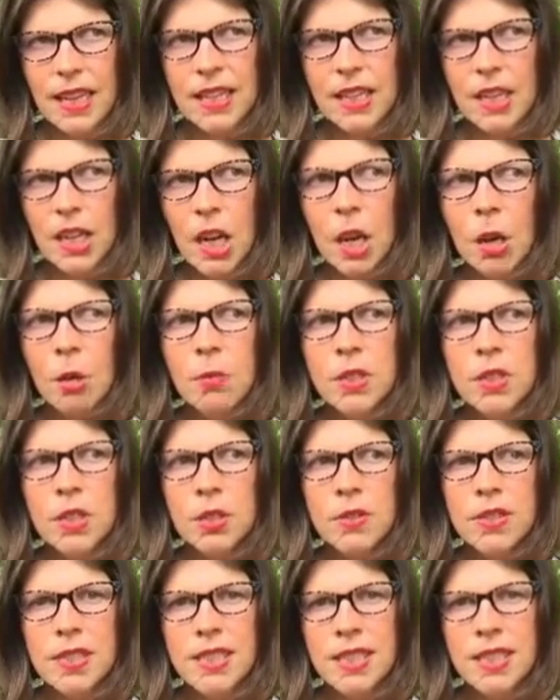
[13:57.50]
And come
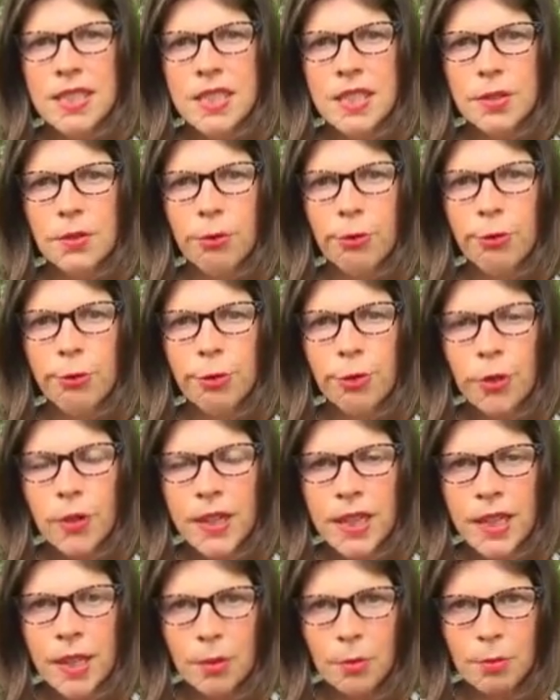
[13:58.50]
into a sense of
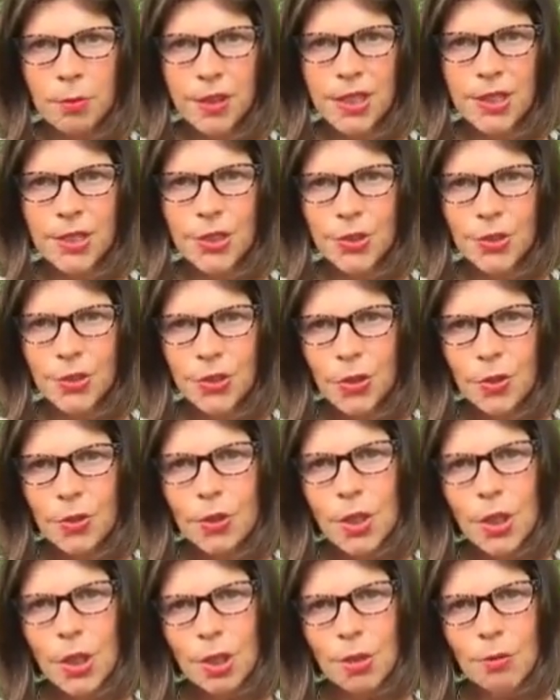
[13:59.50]
freedom, because you're no
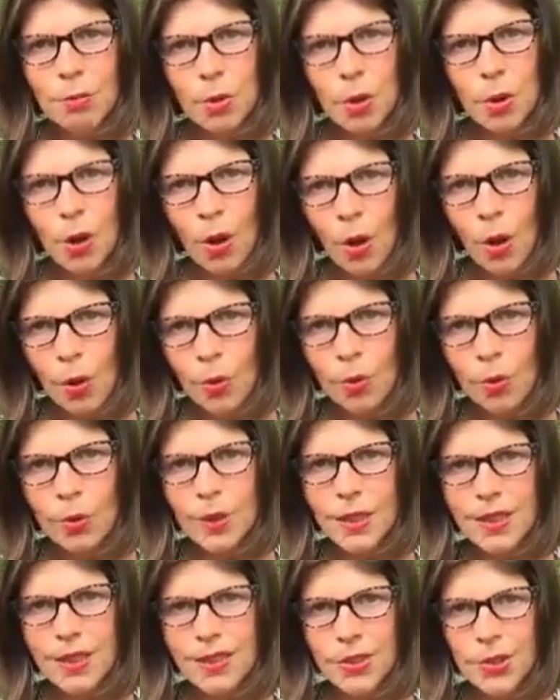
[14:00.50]
longer
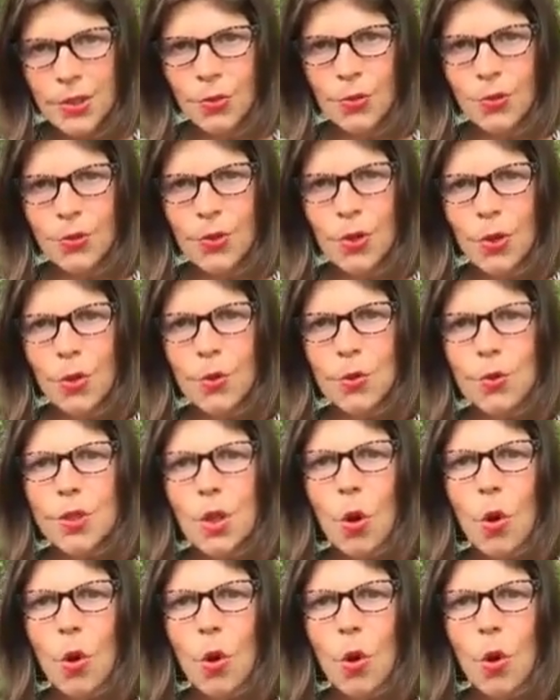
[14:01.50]
beholden to those